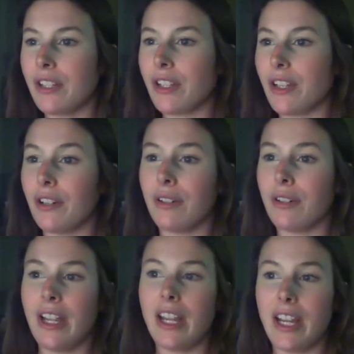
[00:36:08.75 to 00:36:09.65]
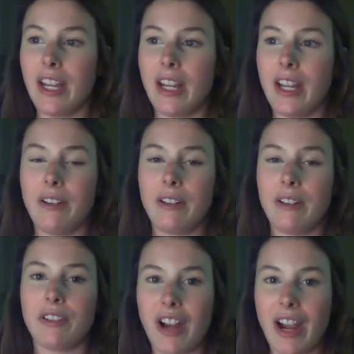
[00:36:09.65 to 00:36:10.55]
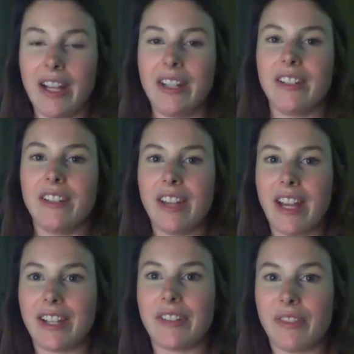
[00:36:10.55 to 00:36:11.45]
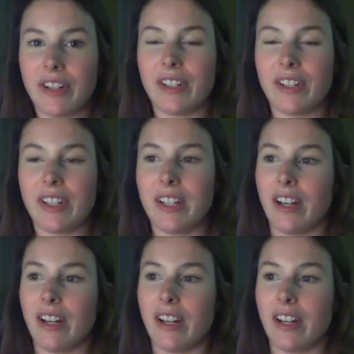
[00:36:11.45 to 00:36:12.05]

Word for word: So he tried to take his first